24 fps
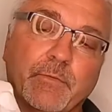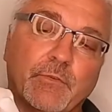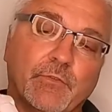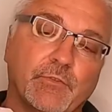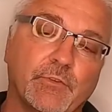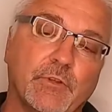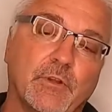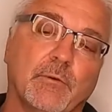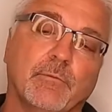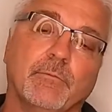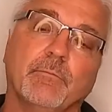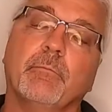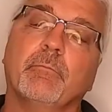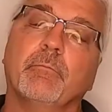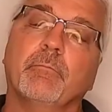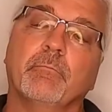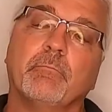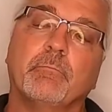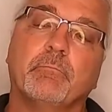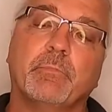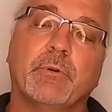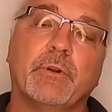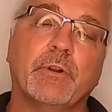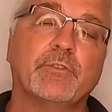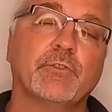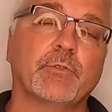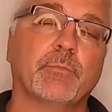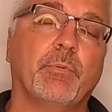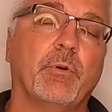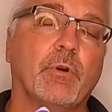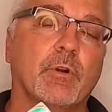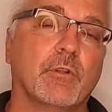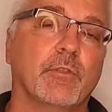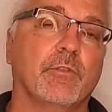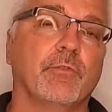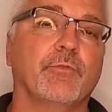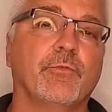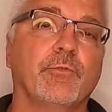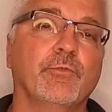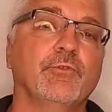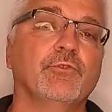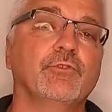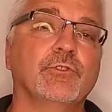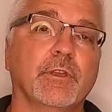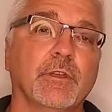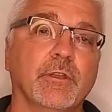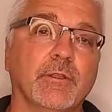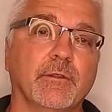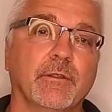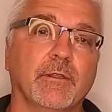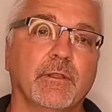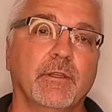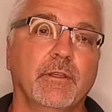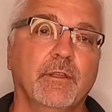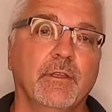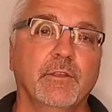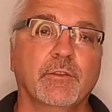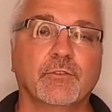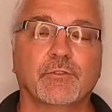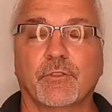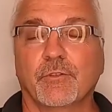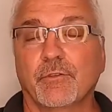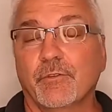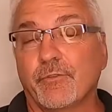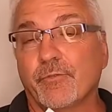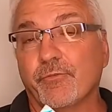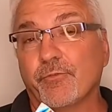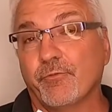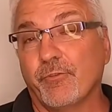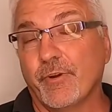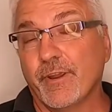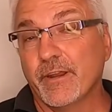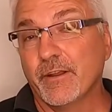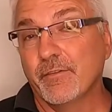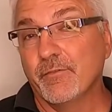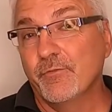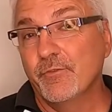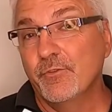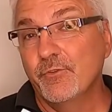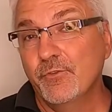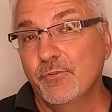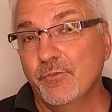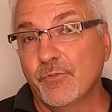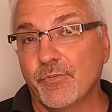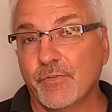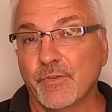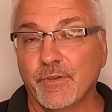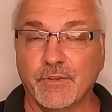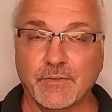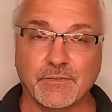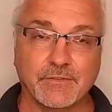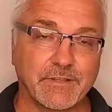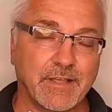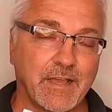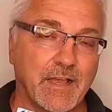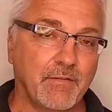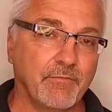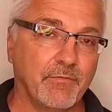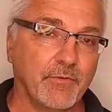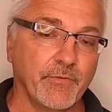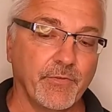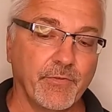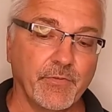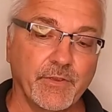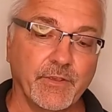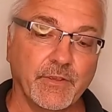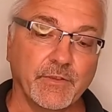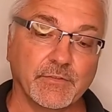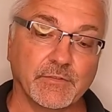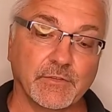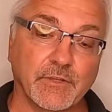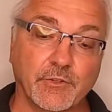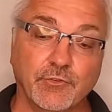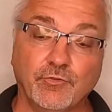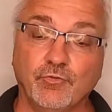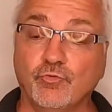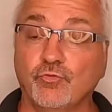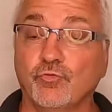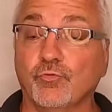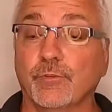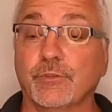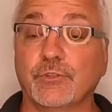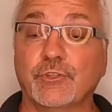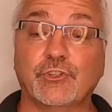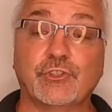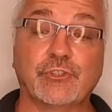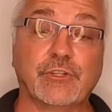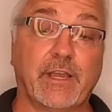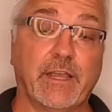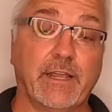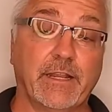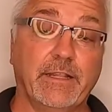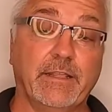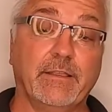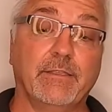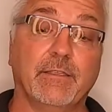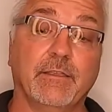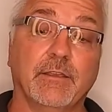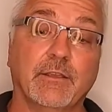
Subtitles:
So birds are part of the food chain. So they're afraid of new things, novel things, unusually shiny